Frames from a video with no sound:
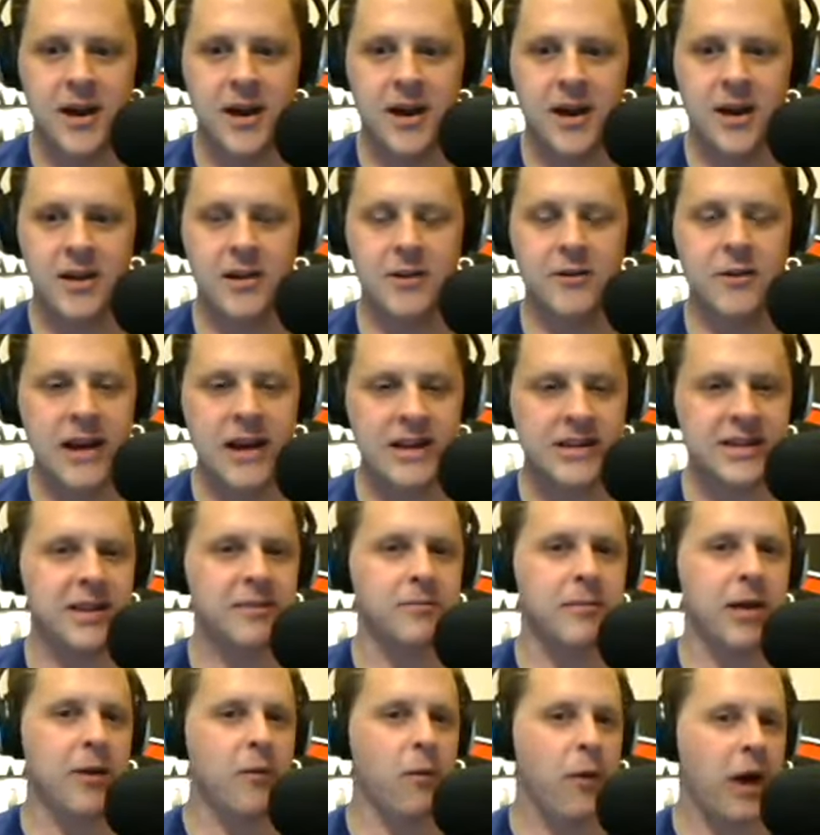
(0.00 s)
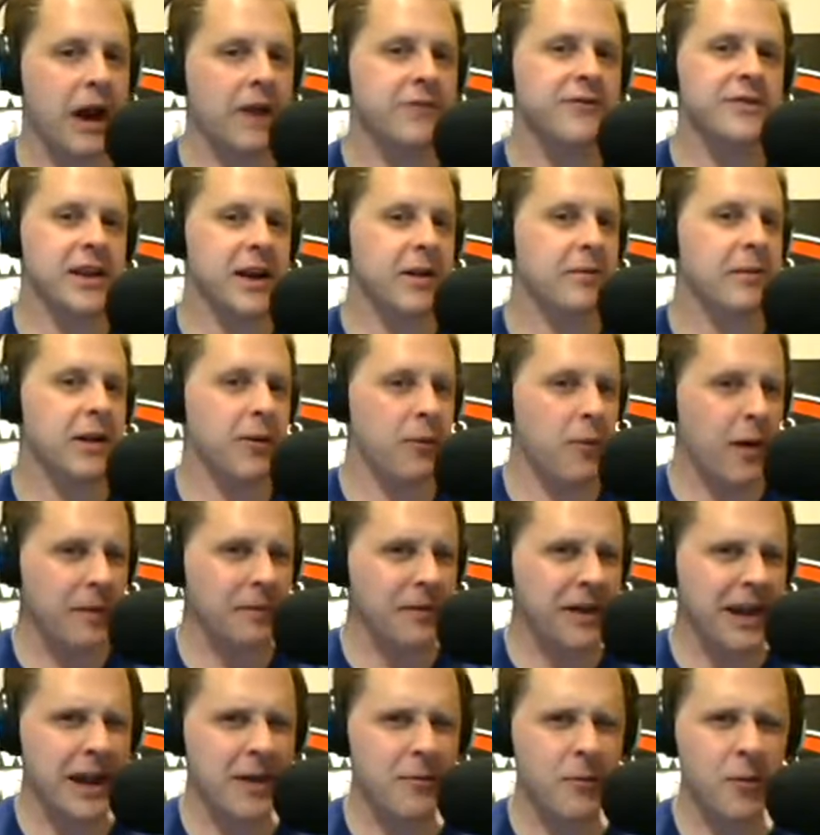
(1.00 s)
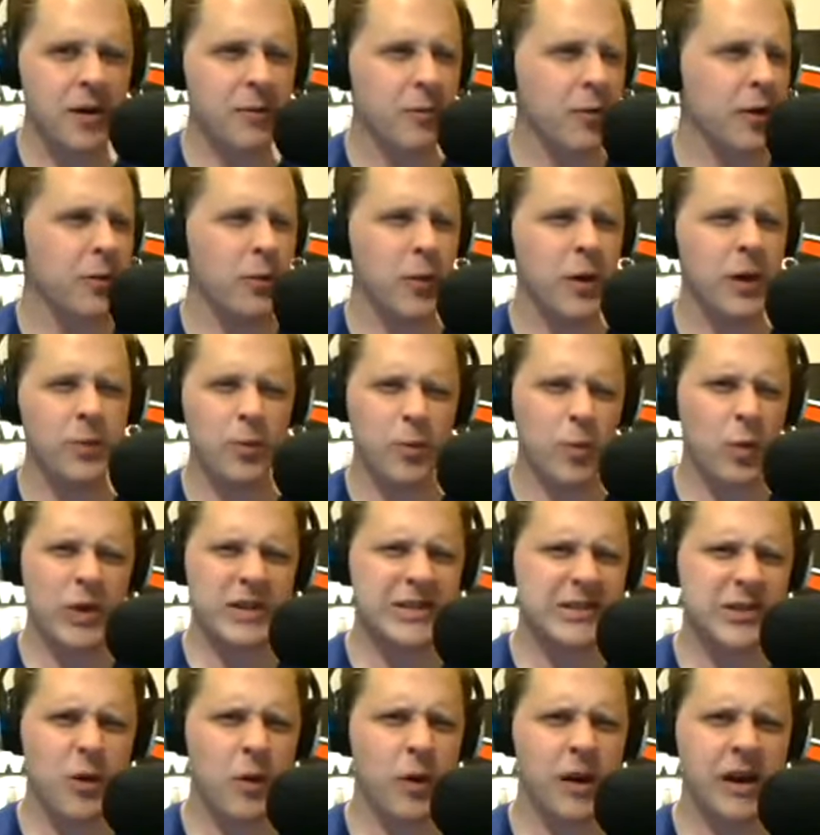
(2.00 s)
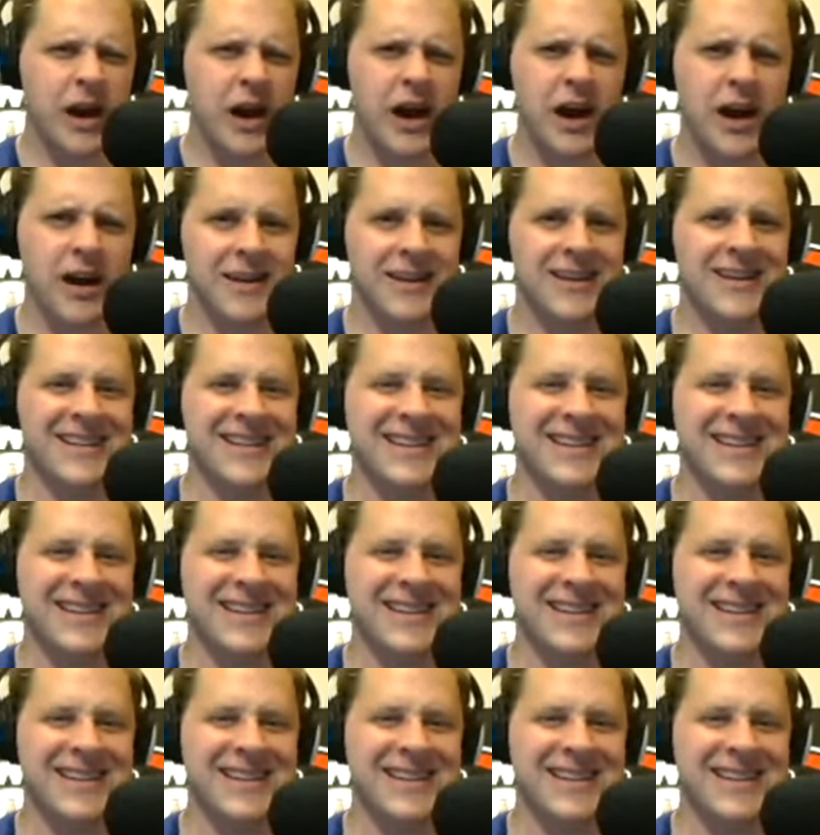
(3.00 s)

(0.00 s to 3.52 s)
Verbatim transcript: Are you asking my wife to come on a webcam? What what what what's going on?